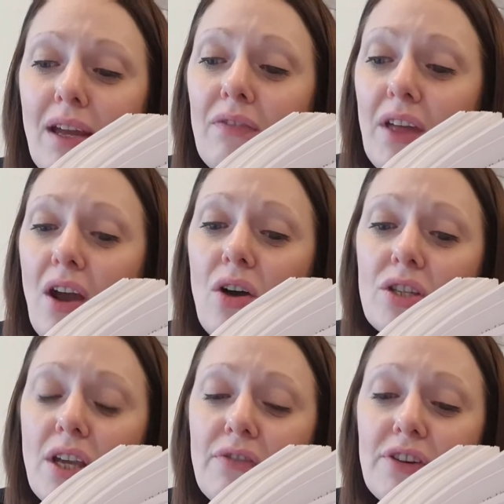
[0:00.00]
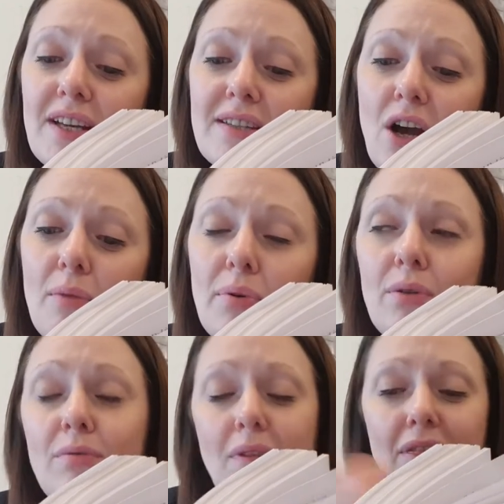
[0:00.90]
If they ask you for an
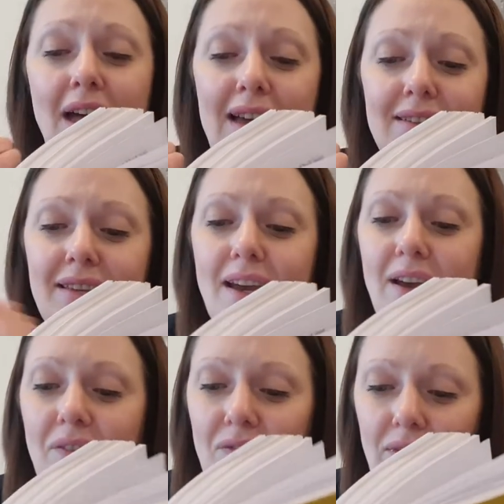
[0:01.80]
example, that's it.